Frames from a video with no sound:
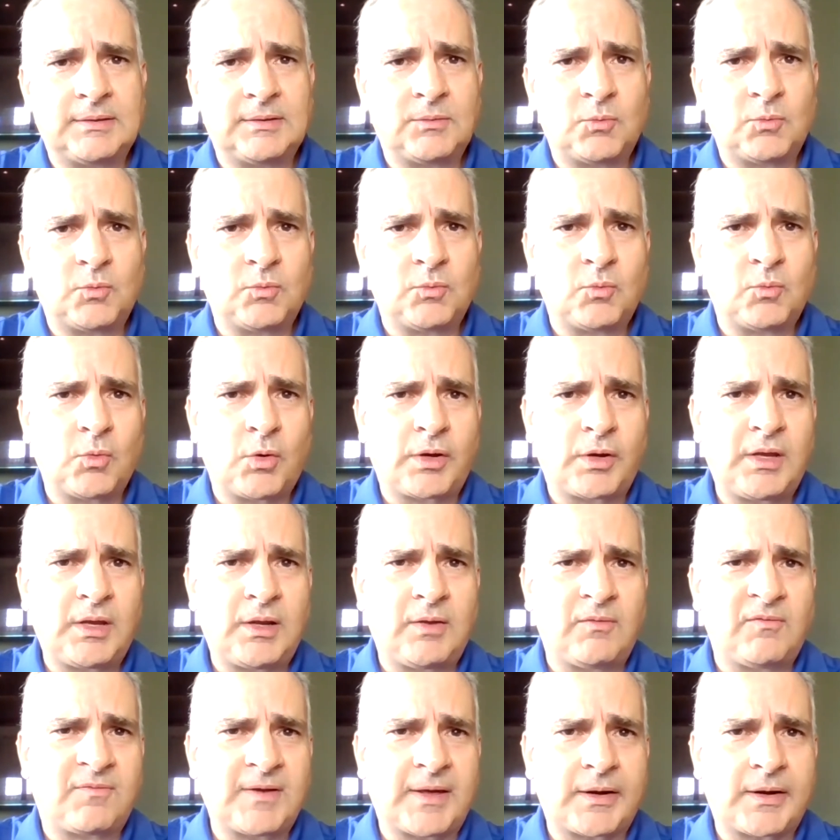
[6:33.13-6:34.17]
working
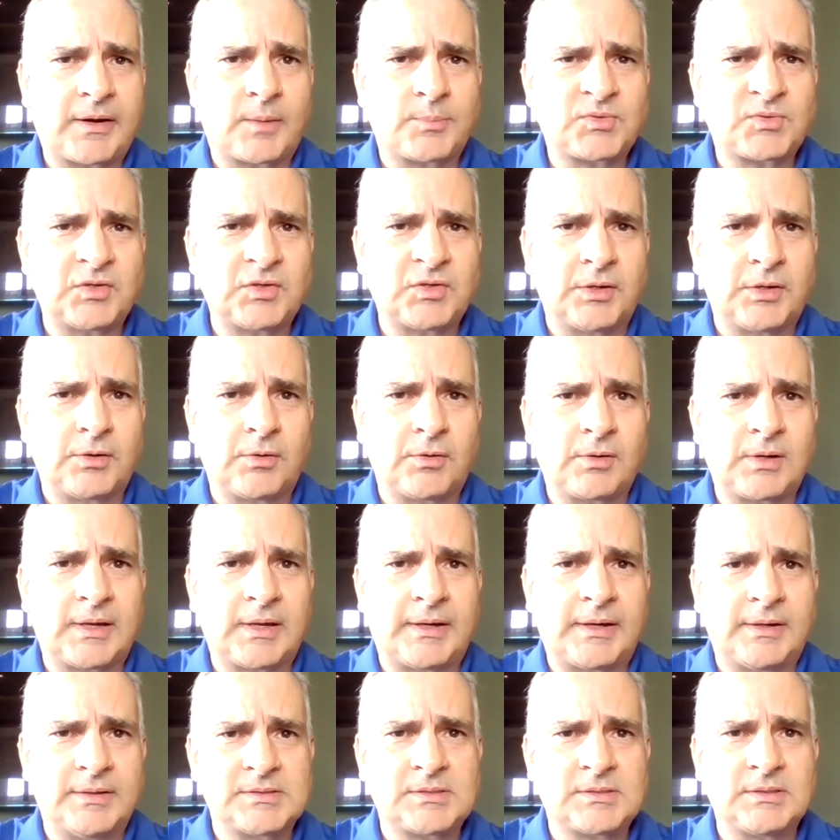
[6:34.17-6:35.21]
in flat ops in an
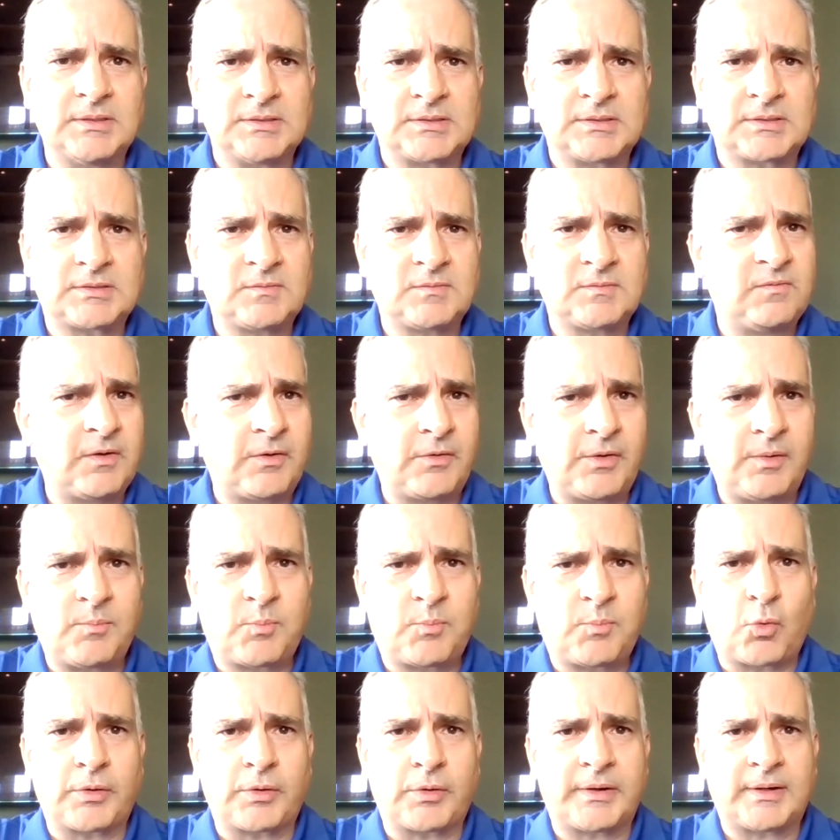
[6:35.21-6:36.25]
airline is very
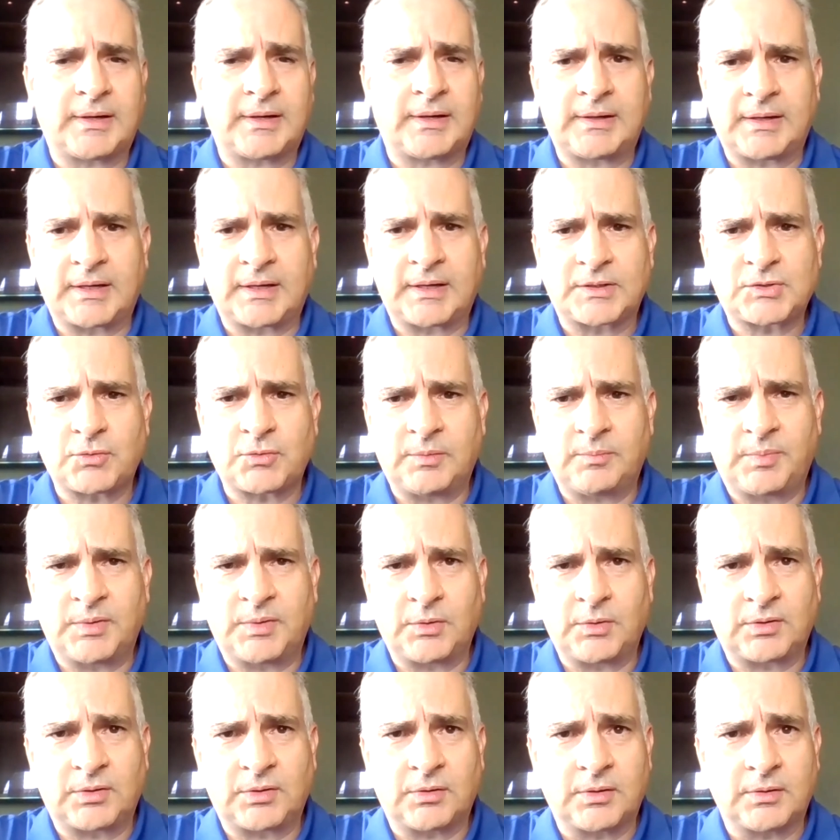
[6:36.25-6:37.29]
important. I actually
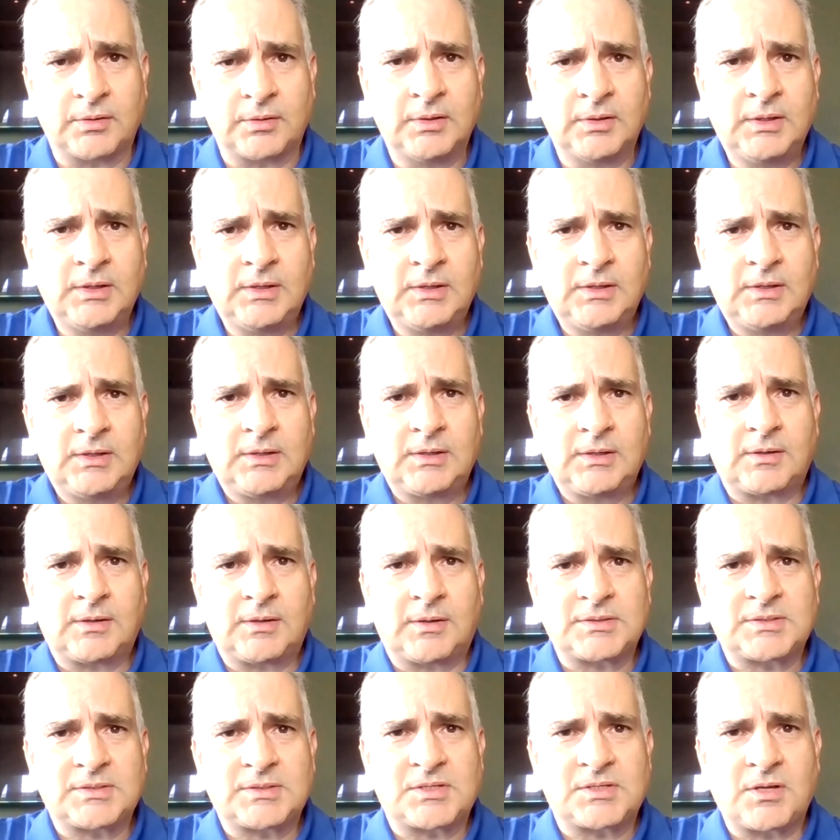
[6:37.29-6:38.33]
built our
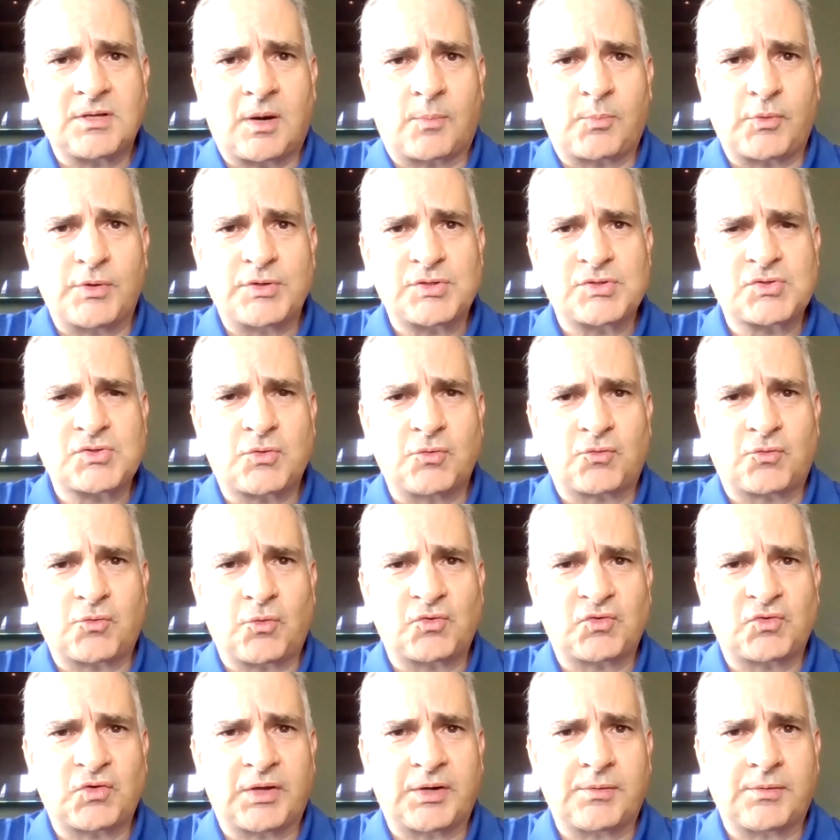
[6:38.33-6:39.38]
system operations
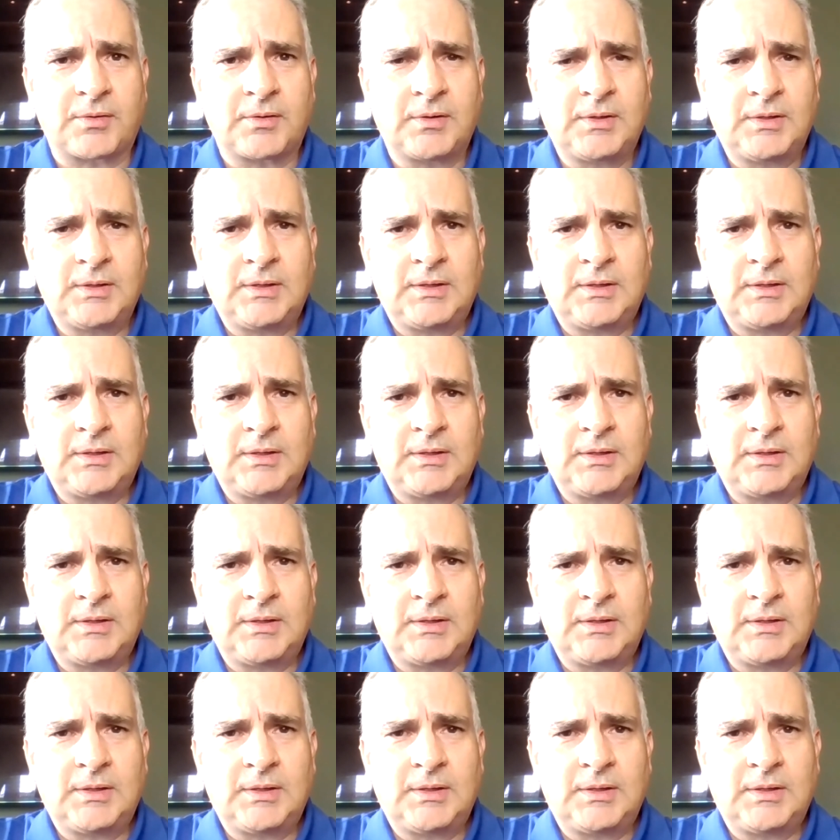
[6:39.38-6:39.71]
control center